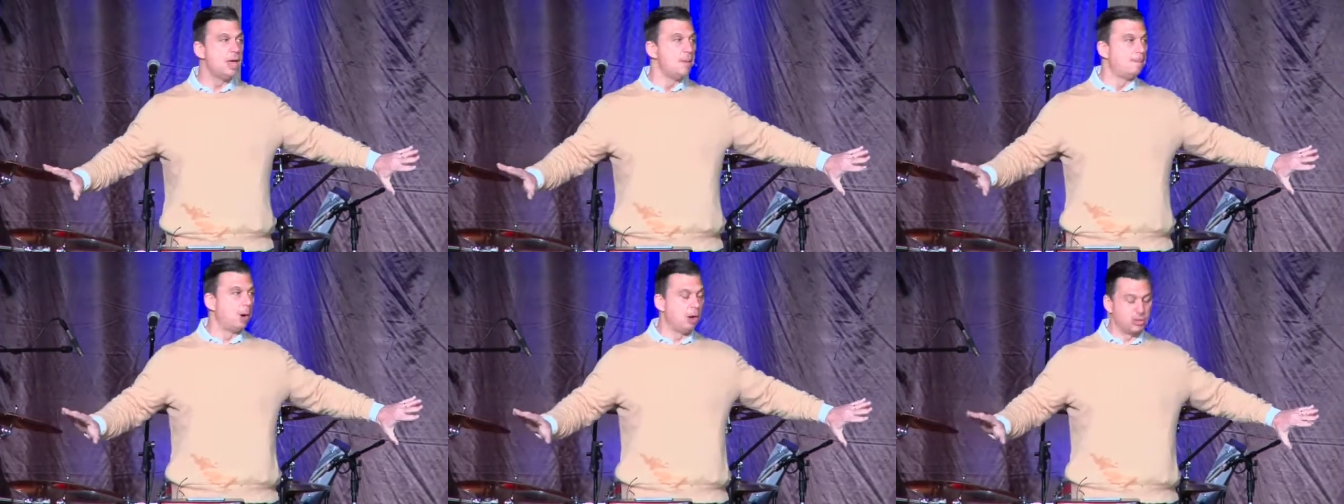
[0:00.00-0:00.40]

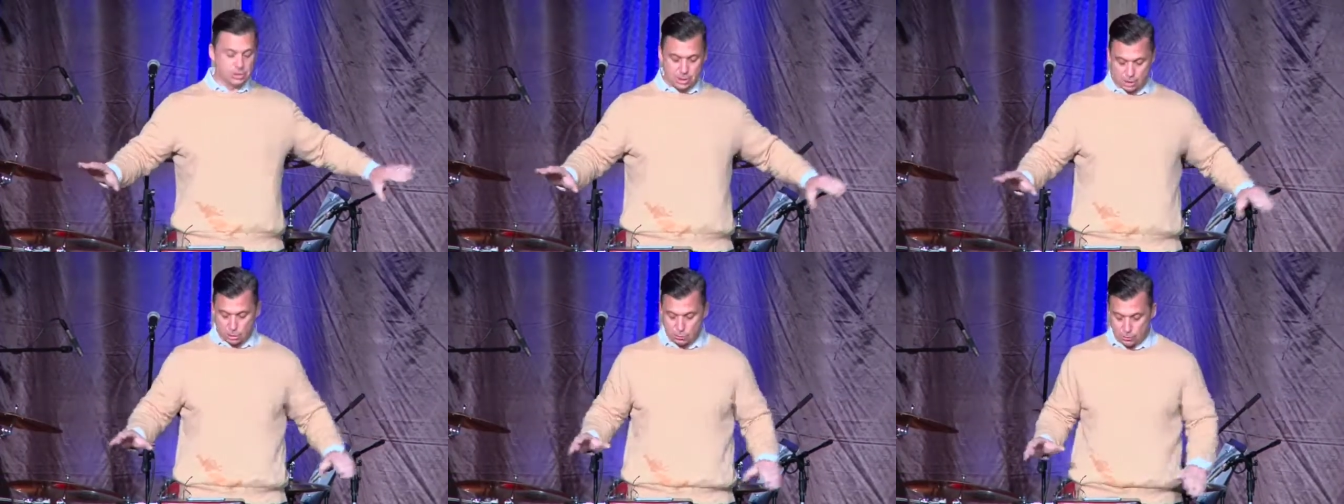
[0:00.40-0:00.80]
Paul
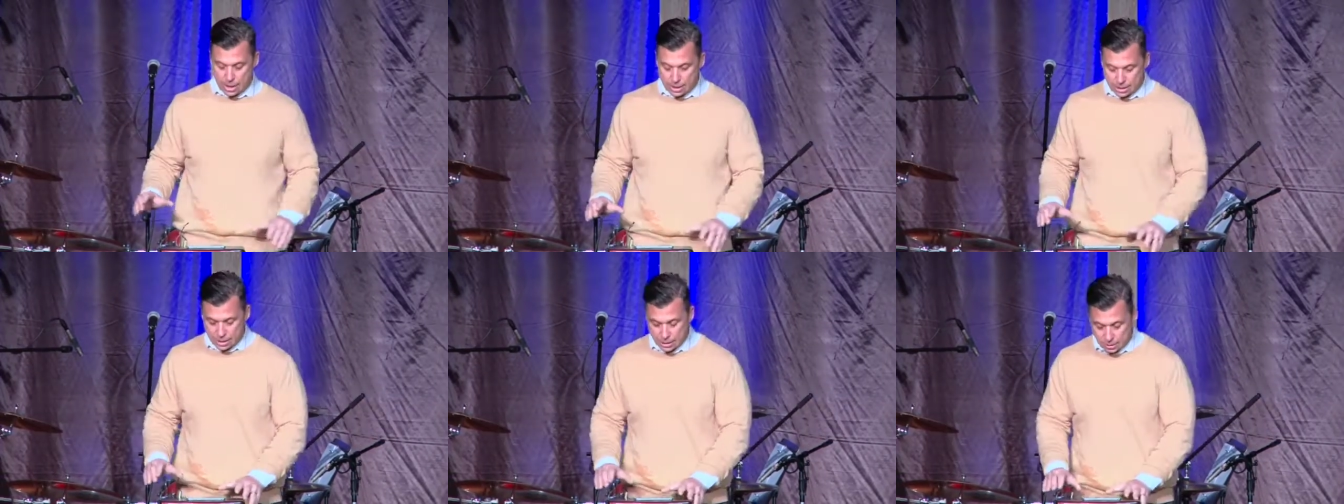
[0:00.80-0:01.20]
said it great
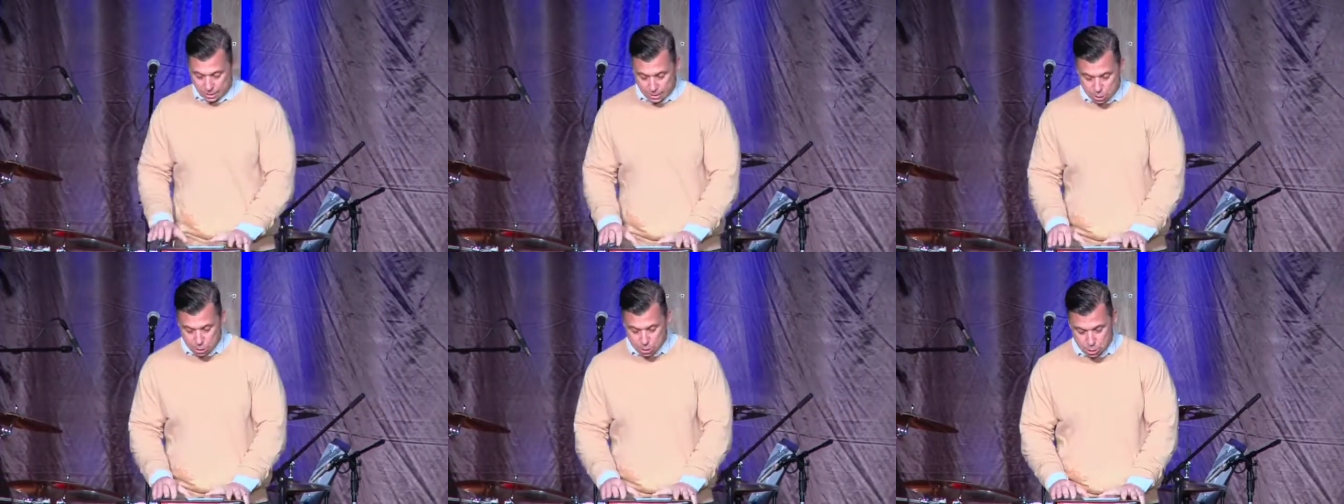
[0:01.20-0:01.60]
in
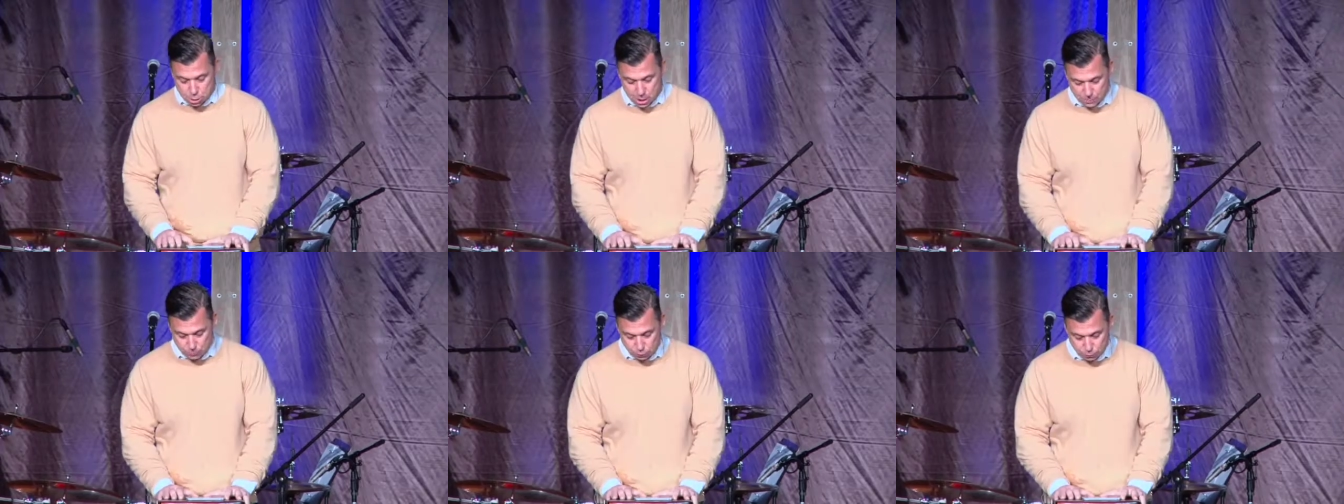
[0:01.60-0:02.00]
Galatians
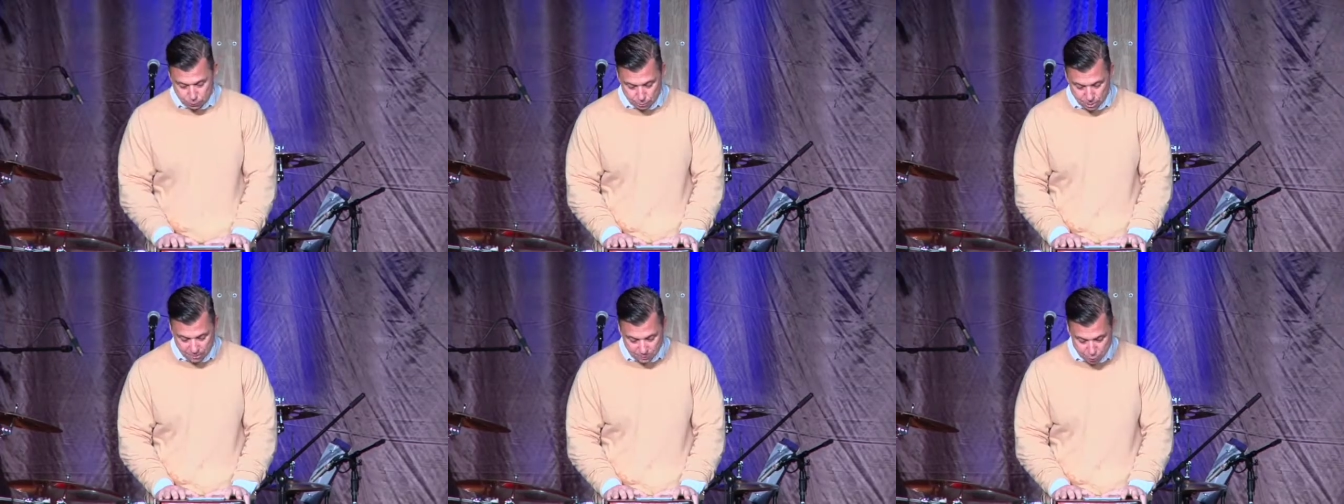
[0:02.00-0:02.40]
chapter
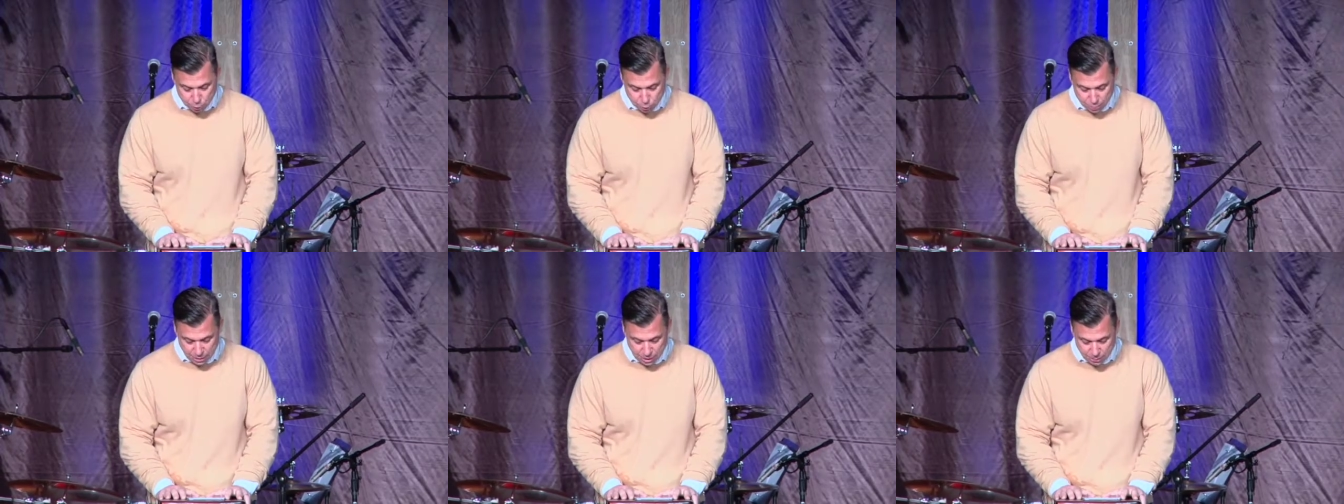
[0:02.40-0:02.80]
3, verse
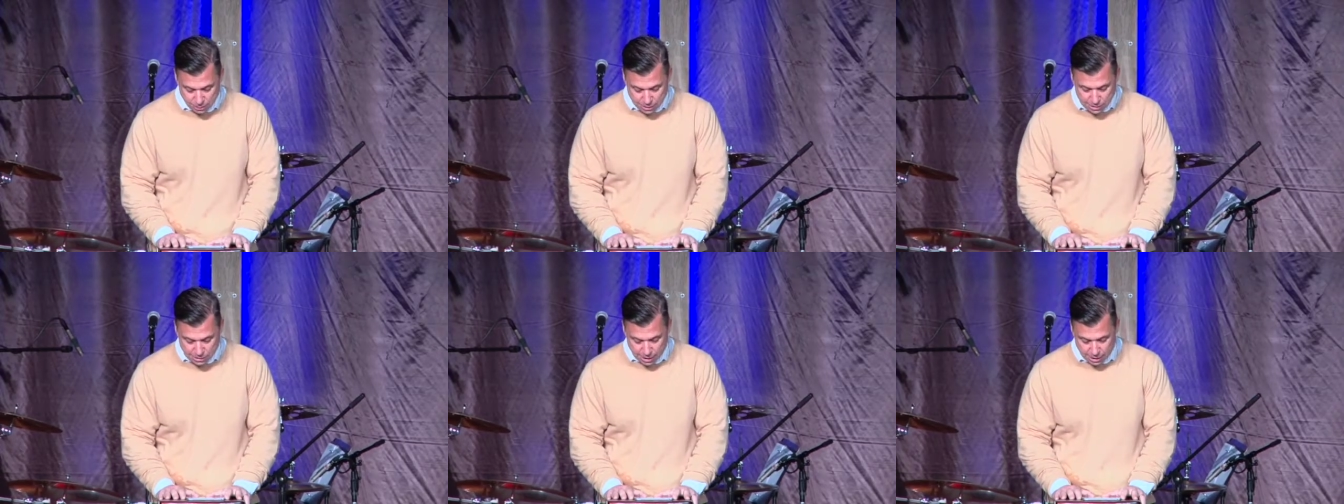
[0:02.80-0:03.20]
28, when he
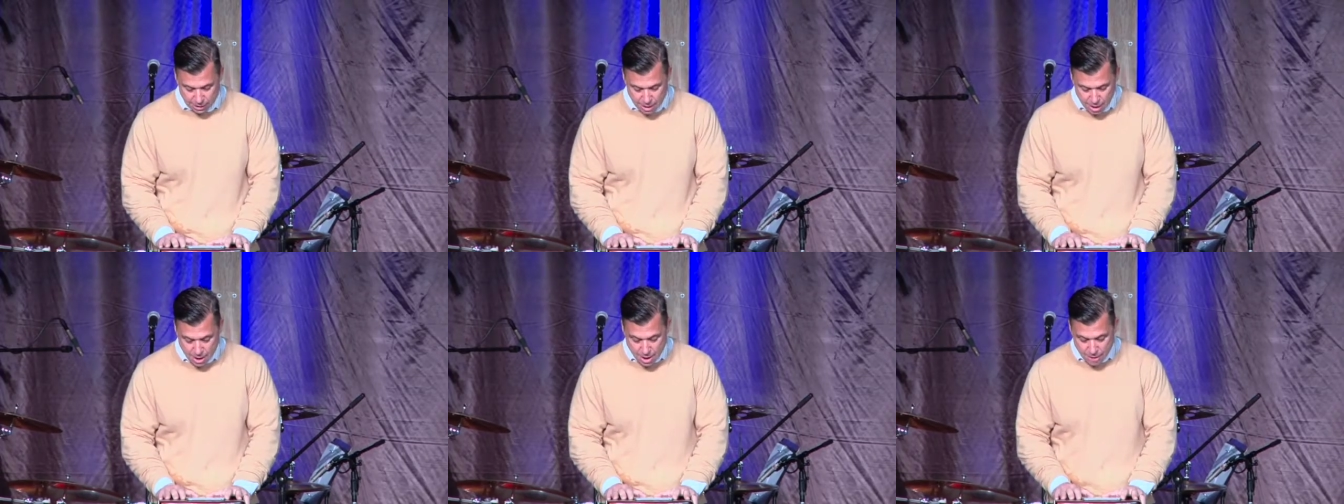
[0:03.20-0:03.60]
said
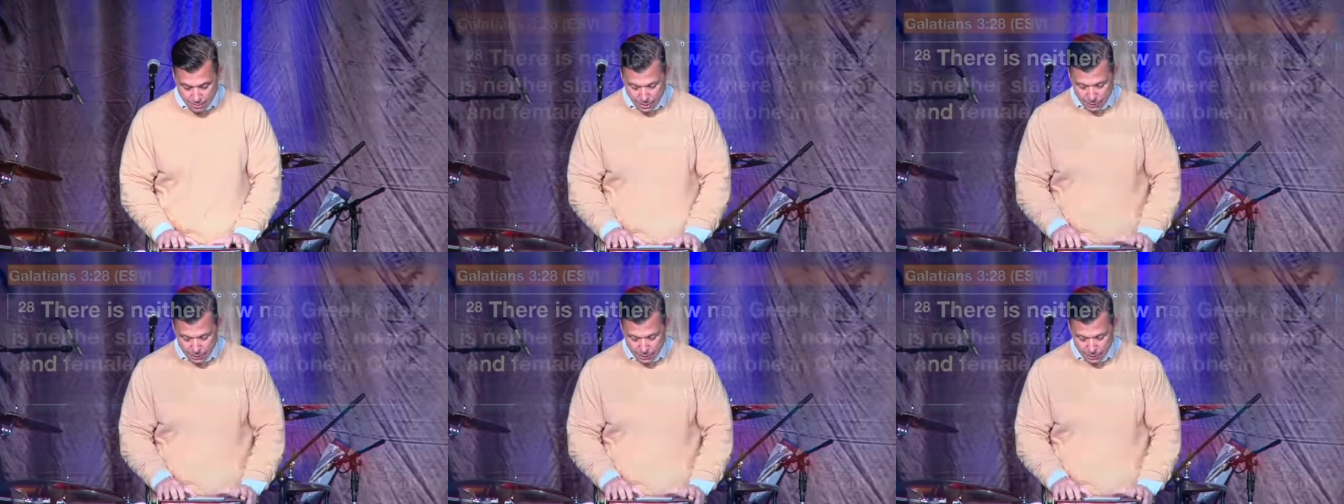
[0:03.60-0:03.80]
that